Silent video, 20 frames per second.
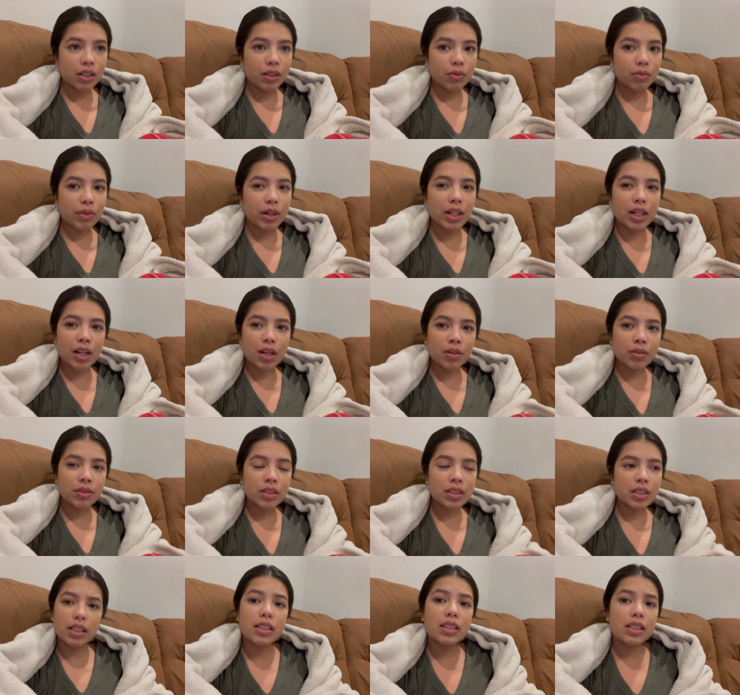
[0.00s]
Right now,
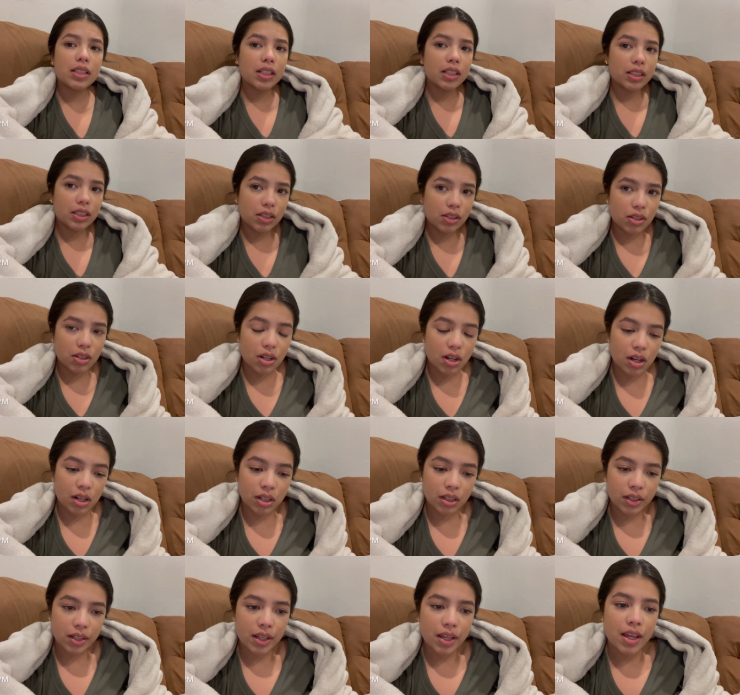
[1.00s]
it's, it's 6
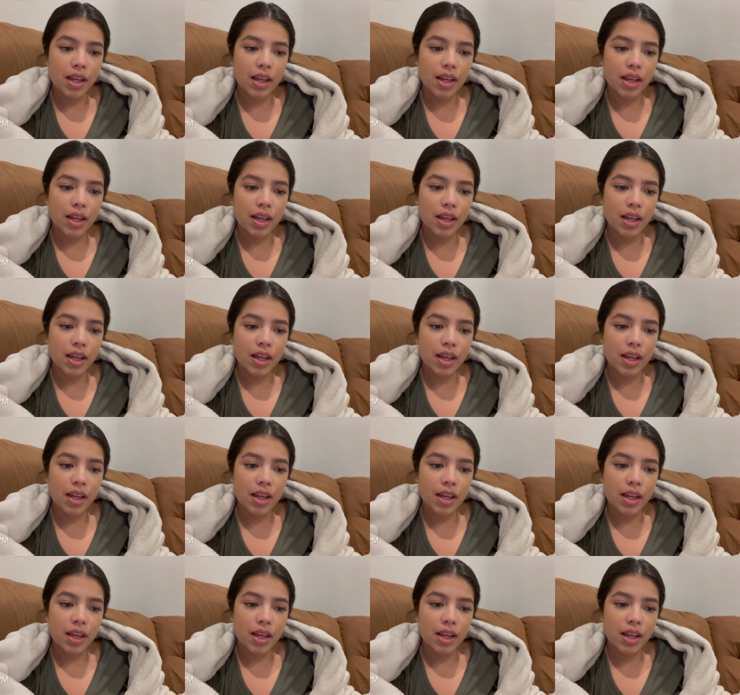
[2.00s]
o'clock,